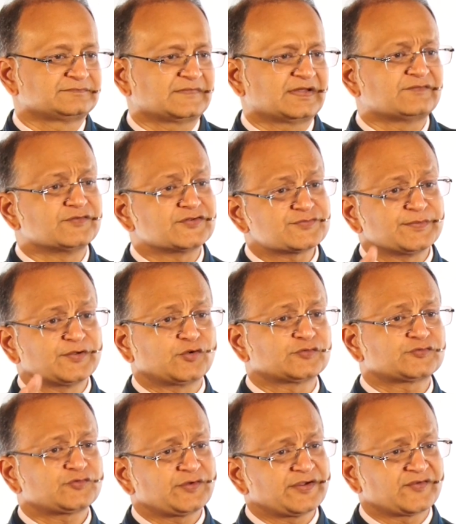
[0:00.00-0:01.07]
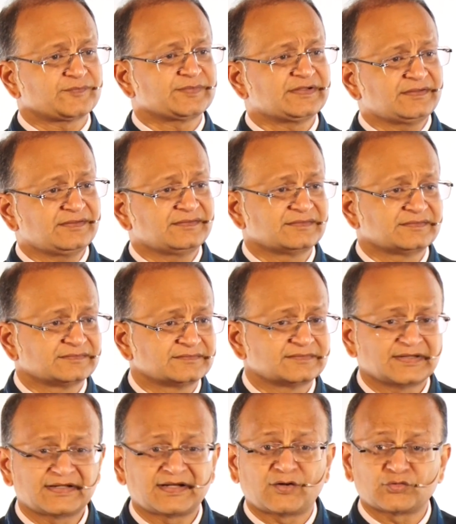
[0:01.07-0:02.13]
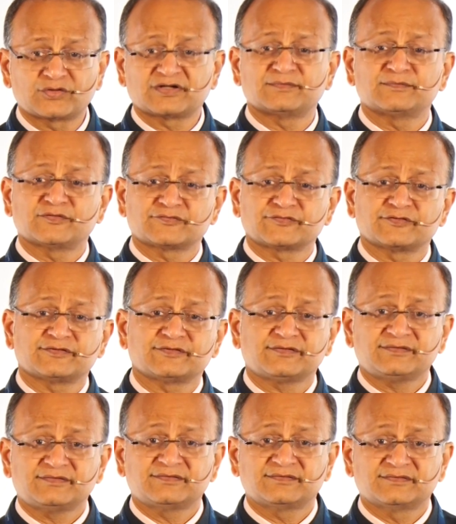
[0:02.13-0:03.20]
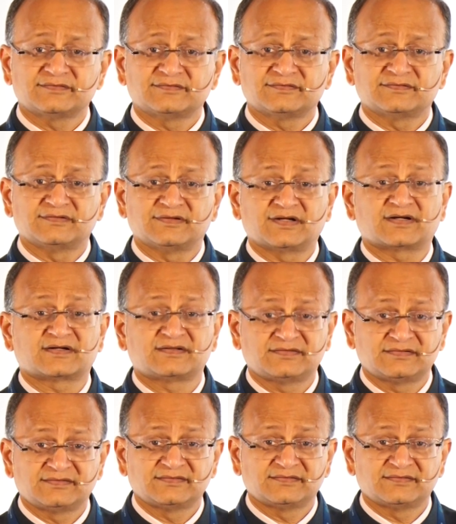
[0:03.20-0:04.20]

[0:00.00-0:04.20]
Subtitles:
and which may also have been an outcome of your luck.